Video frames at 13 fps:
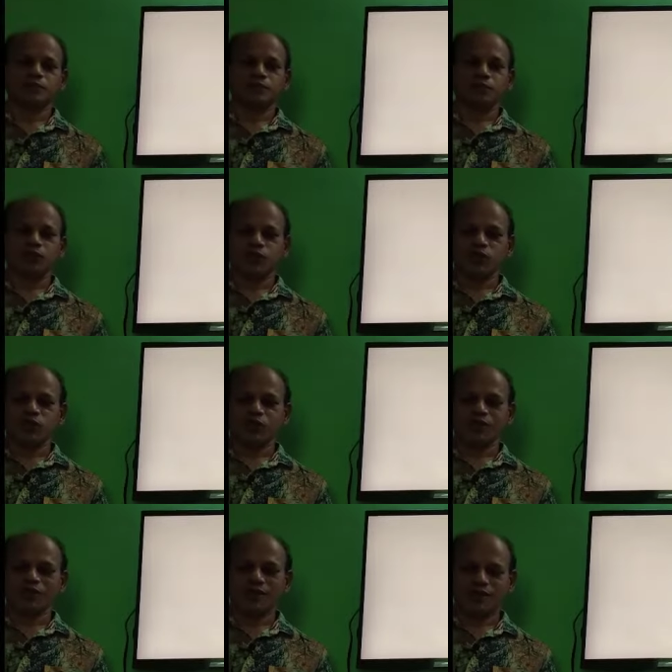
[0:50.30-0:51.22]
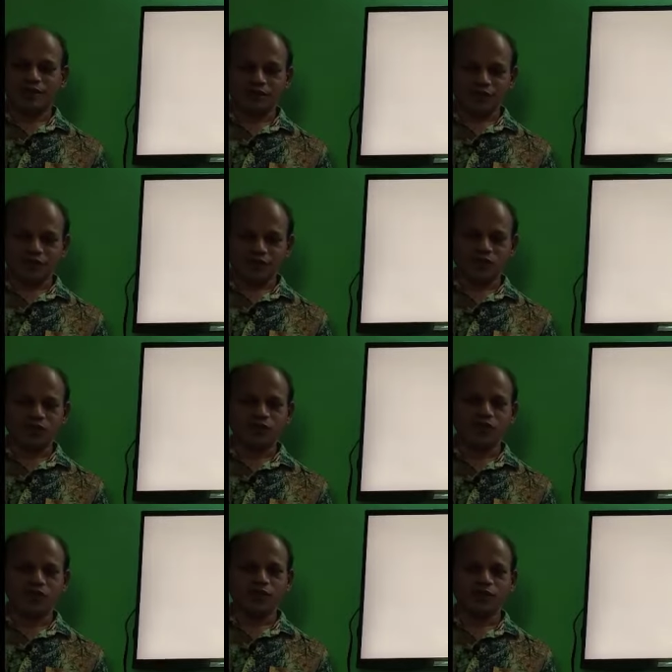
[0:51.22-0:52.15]
business, let us
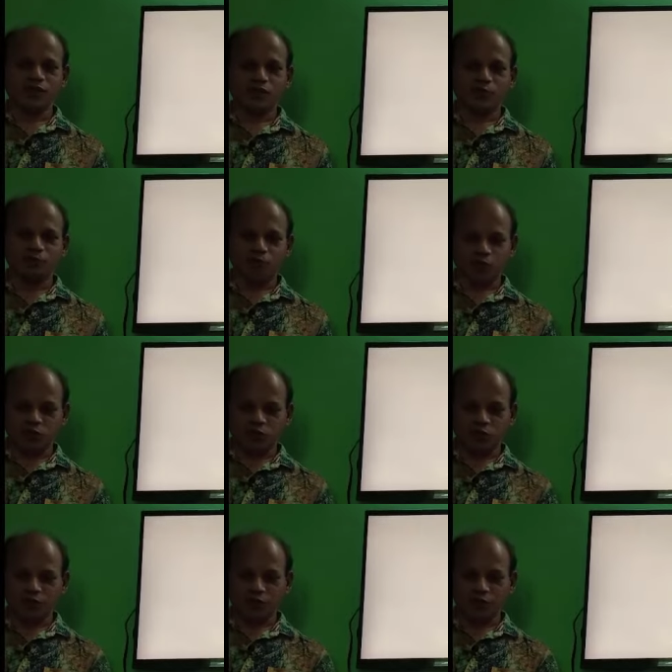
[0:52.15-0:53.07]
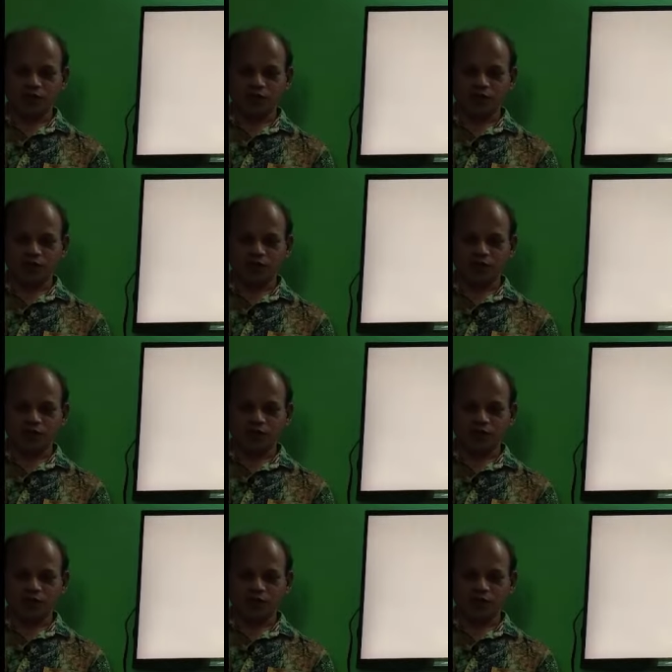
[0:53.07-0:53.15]
see some picture.